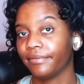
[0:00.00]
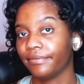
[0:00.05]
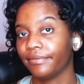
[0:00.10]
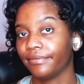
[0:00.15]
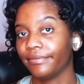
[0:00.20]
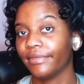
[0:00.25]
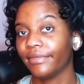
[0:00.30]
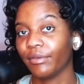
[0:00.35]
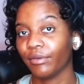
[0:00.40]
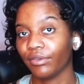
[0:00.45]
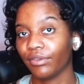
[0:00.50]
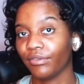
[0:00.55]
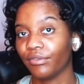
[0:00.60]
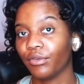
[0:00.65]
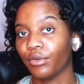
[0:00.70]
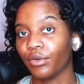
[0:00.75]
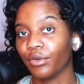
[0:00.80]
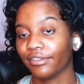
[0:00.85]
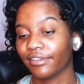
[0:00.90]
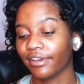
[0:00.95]
That was
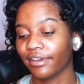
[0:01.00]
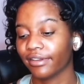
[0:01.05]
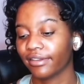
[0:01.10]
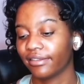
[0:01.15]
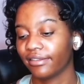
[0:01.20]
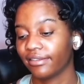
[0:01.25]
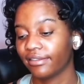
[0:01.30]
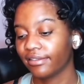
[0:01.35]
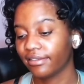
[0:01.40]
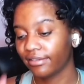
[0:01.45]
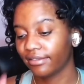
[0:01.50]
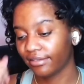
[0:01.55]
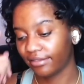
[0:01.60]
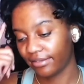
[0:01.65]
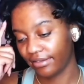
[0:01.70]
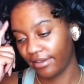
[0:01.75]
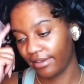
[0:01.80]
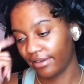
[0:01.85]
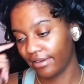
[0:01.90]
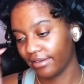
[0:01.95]
four seconds.
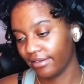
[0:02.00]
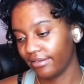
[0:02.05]
Yeah.